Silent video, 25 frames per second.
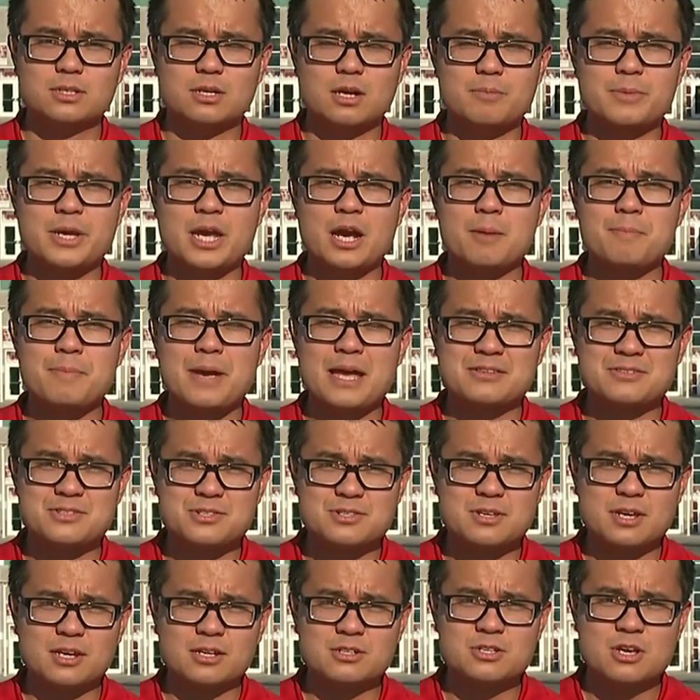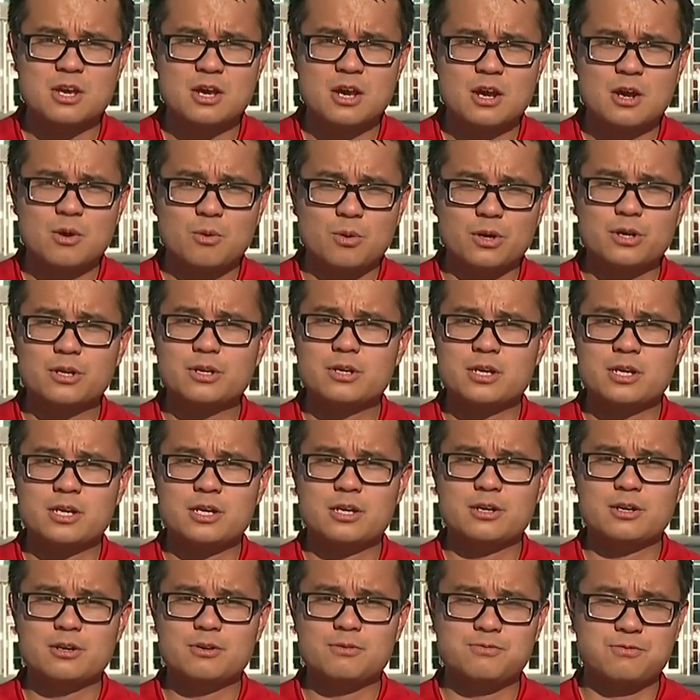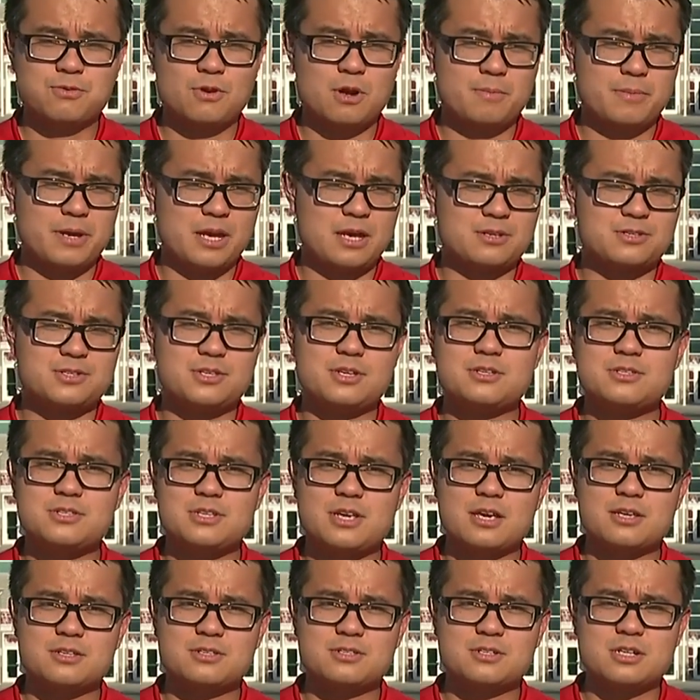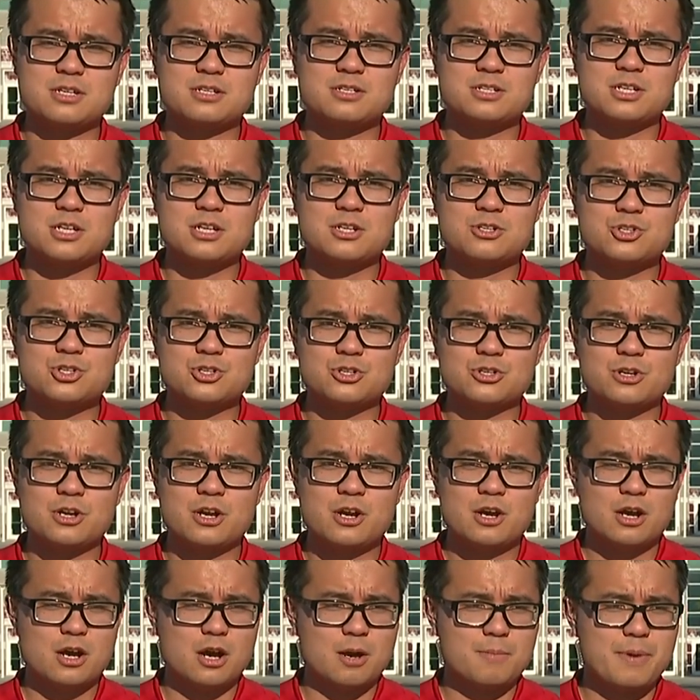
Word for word: Coming up at 6, we're going to hear from a CCSD teacher